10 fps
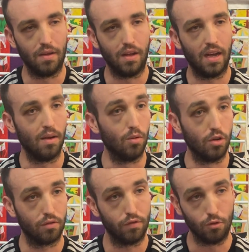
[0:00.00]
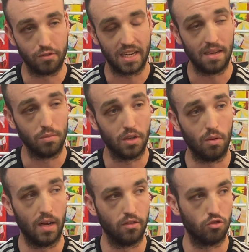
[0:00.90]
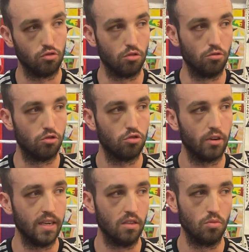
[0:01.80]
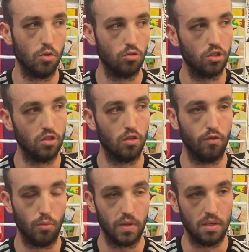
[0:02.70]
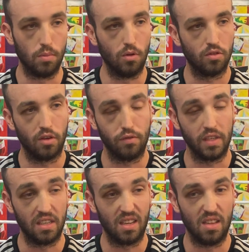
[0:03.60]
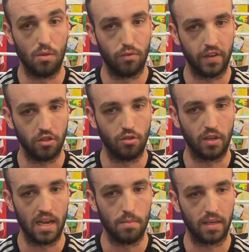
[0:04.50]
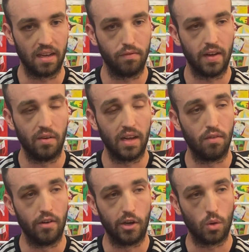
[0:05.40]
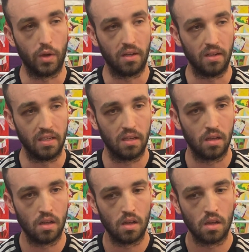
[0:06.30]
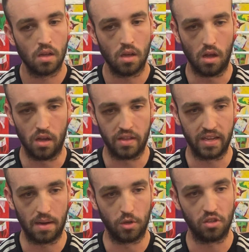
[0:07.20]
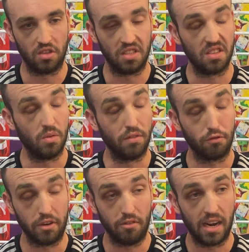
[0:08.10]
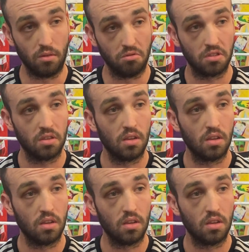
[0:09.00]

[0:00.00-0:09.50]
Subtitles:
I work full time, so I'd struggle to train as much as other people. So I think in the professional game, I'd get found out very quickly. In the amateurs, it's only 3 rounds.